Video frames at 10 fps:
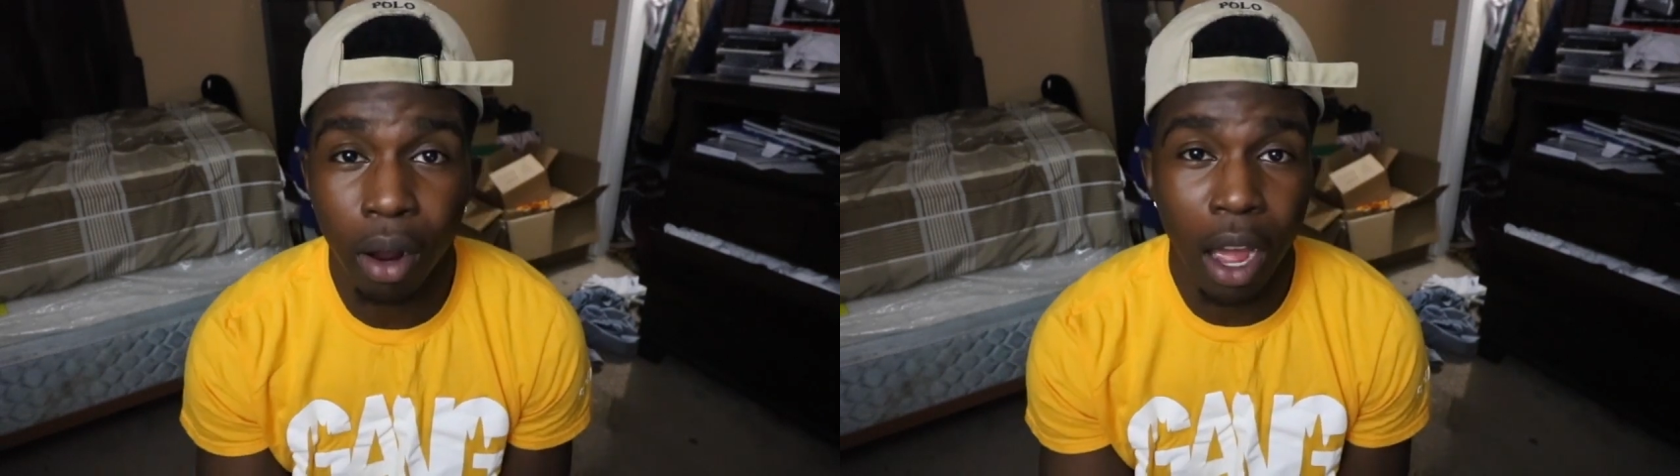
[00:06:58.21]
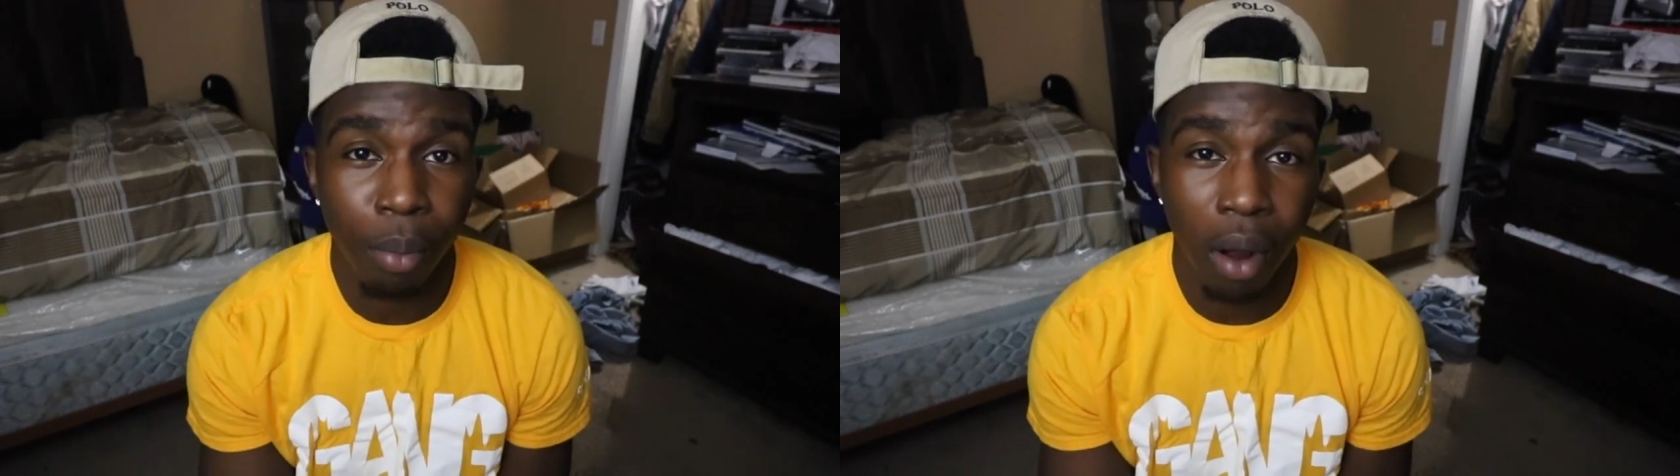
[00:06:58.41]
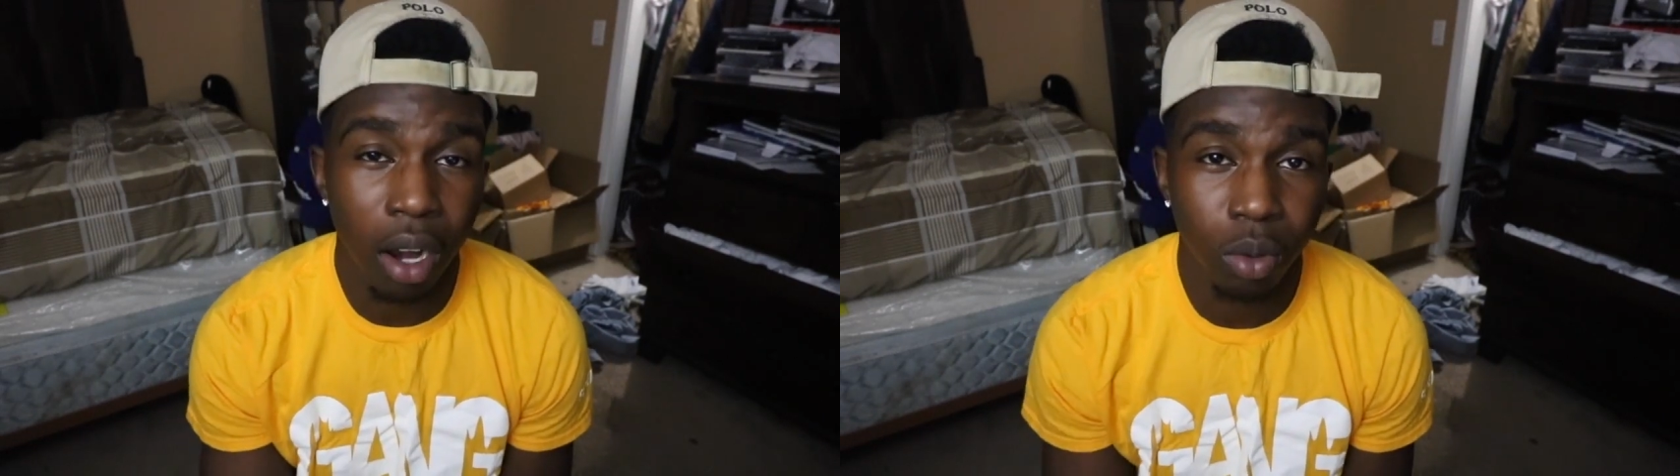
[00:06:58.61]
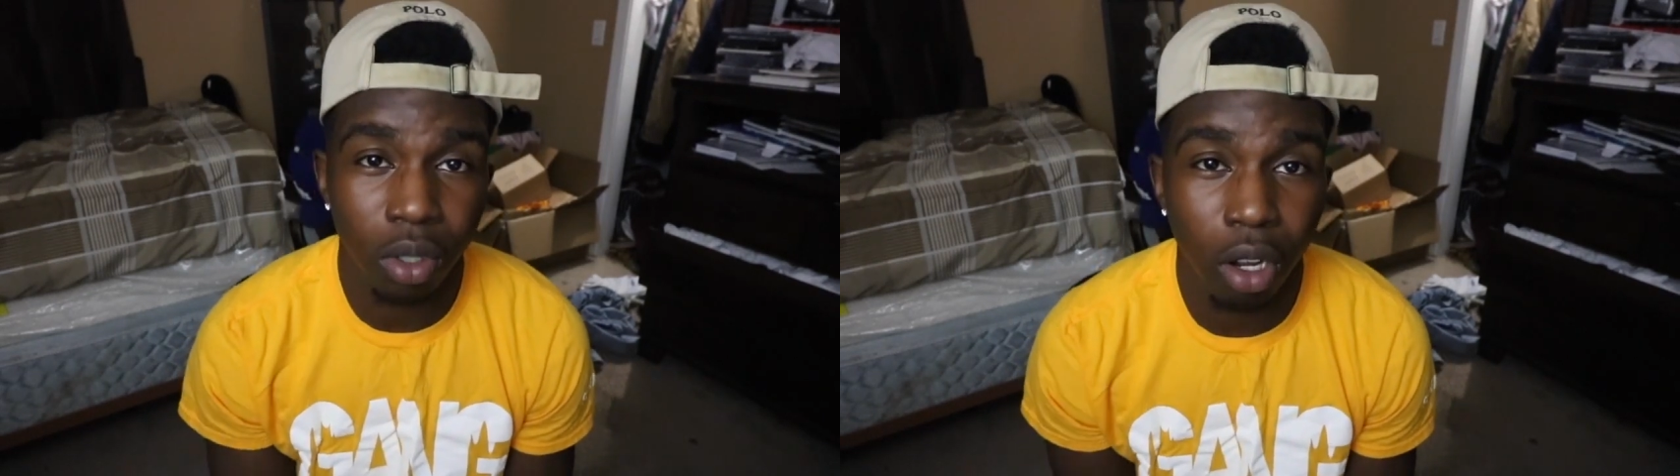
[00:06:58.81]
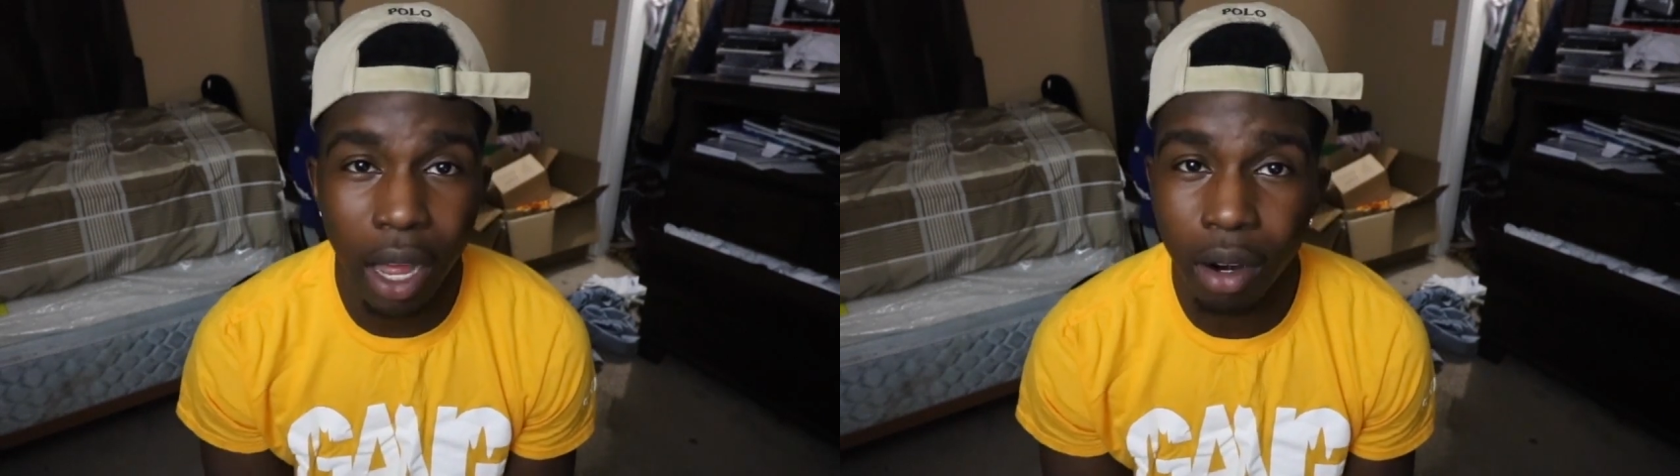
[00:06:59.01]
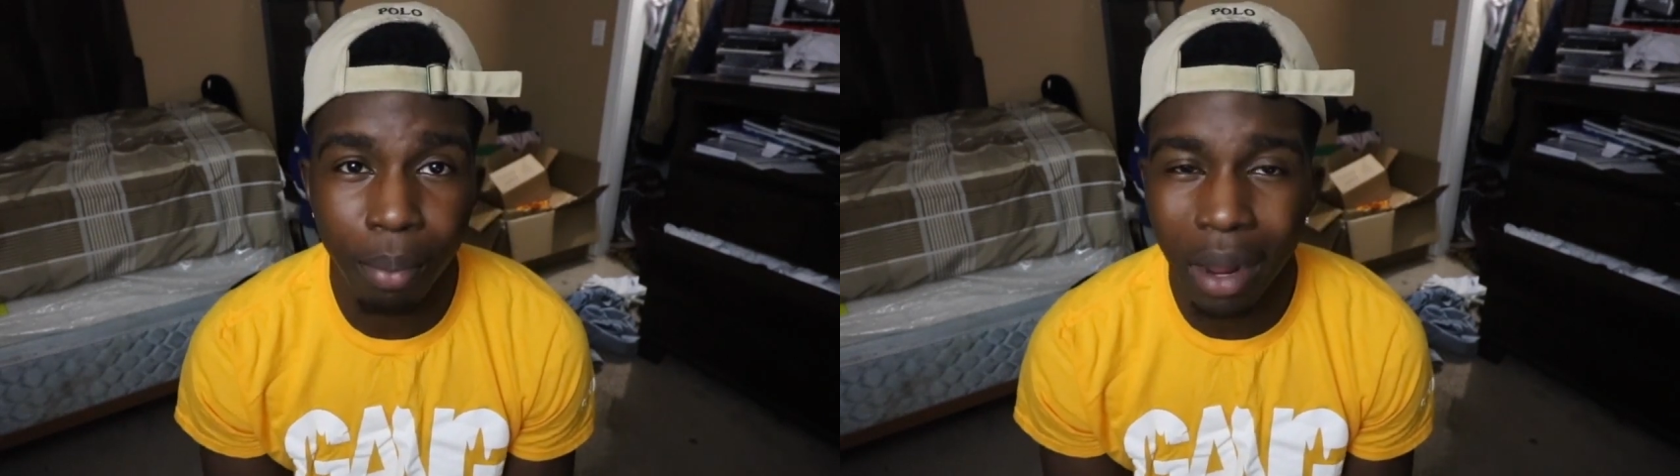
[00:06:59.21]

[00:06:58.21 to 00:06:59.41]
don't have problems with I'm